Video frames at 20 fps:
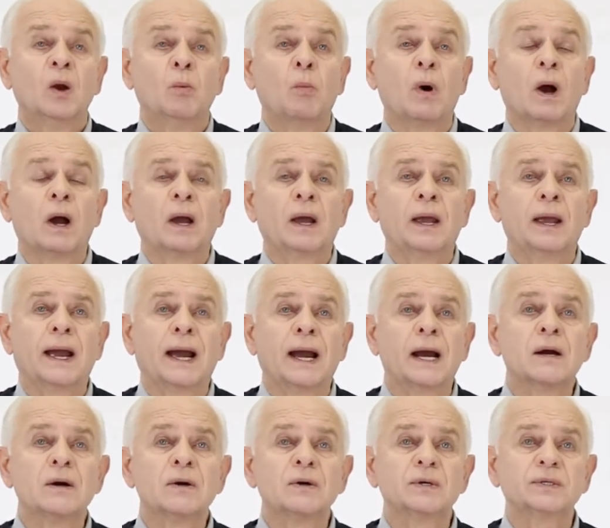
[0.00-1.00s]
My
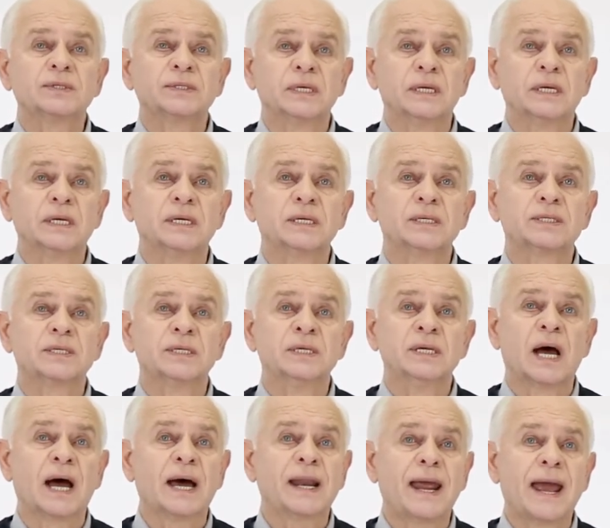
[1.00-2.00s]
house is
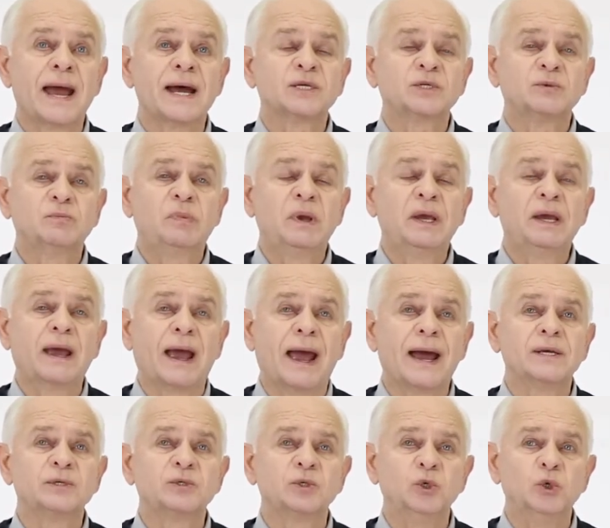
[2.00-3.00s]
not as big
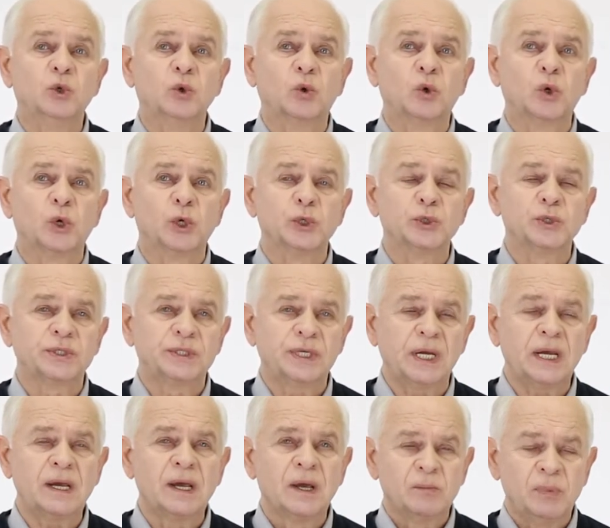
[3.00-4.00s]
as yours. You
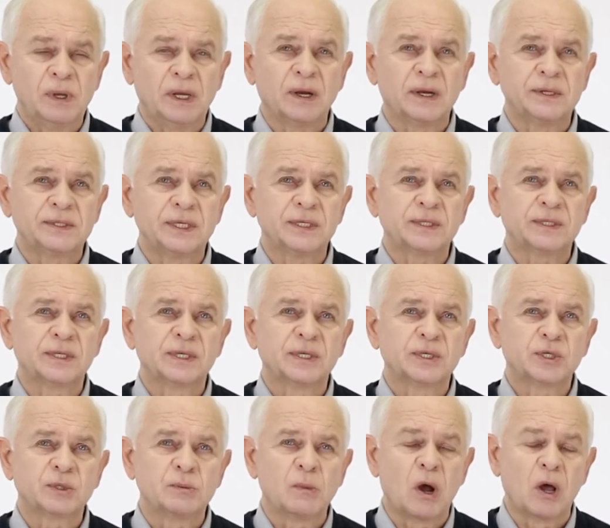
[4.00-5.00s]
see, because it's
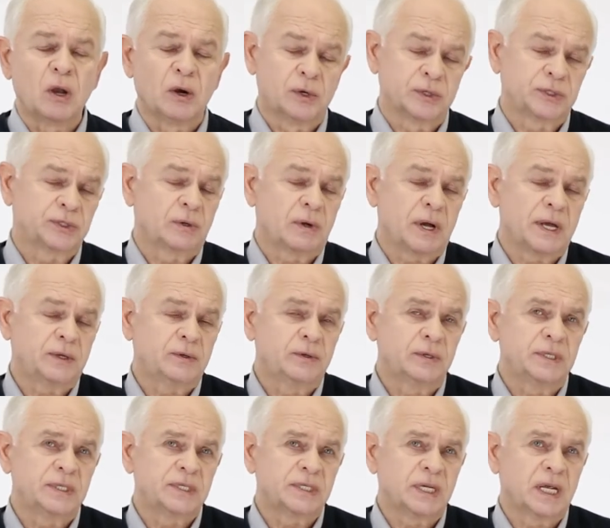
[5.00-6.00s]
smaller. So I
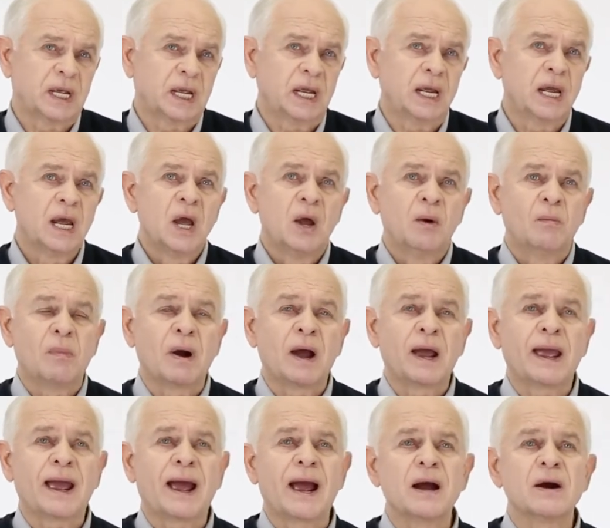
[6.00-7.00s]
could say,
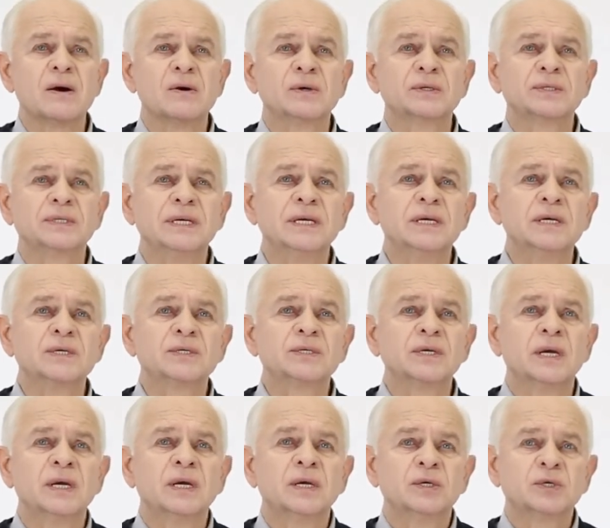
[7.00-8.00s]
my house
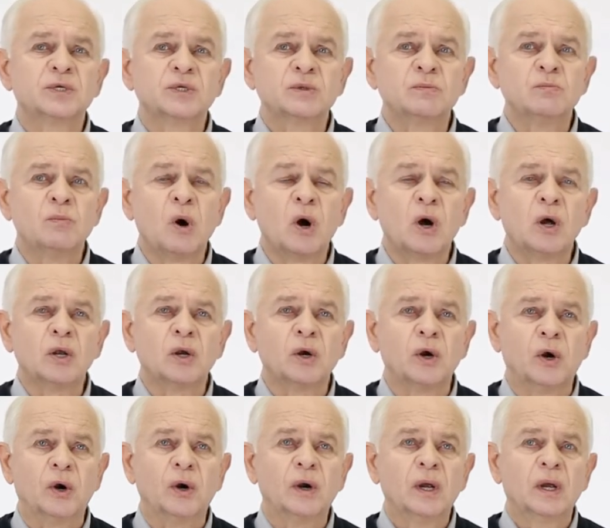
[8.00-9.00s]
is
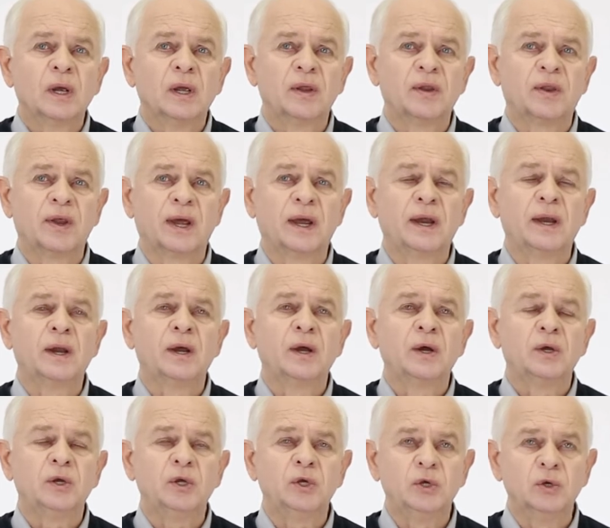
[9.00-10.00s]
smaller than
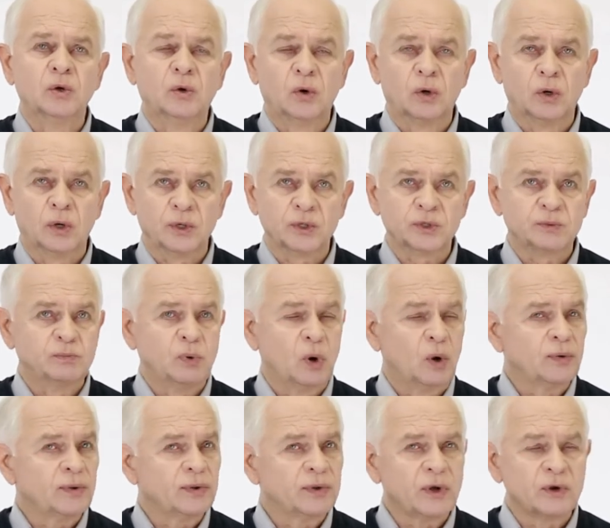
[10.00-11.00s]
yours.
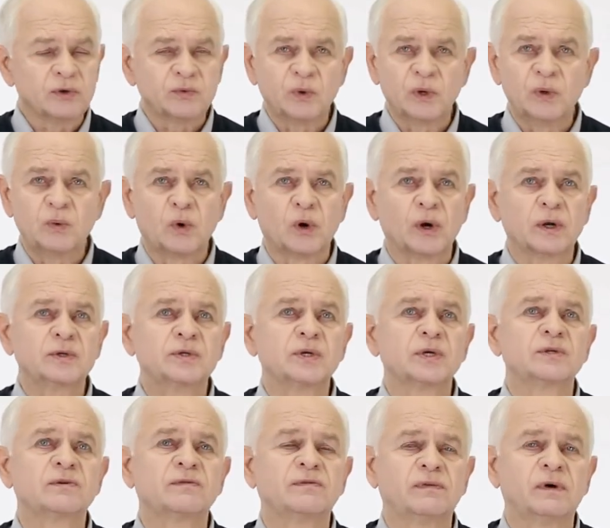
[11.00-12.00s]
Both of those would work
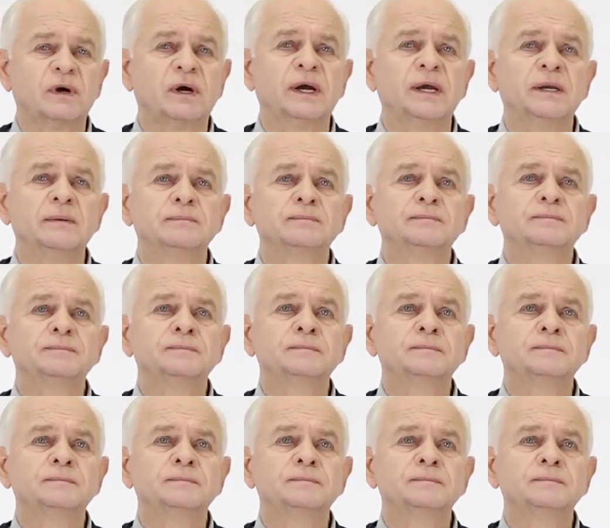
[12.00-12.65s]
just fine.